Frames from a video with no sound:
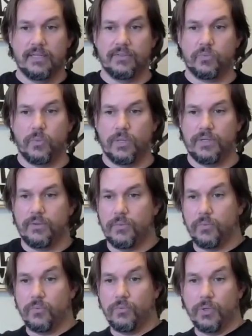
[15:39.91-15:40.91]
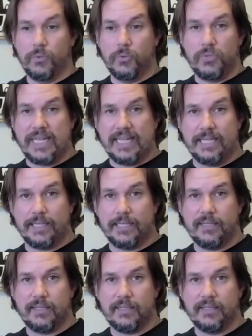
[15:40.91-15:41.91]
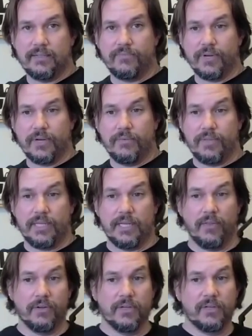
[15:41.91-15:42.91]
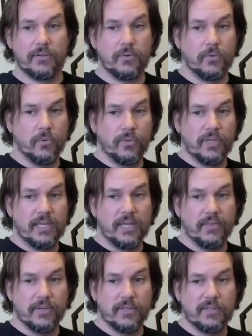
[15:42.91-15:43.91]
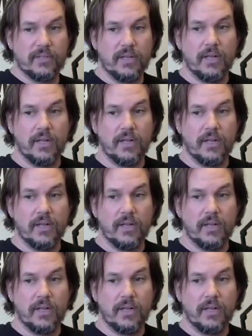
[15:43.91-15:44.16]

Is one rotated in front of the other or the other?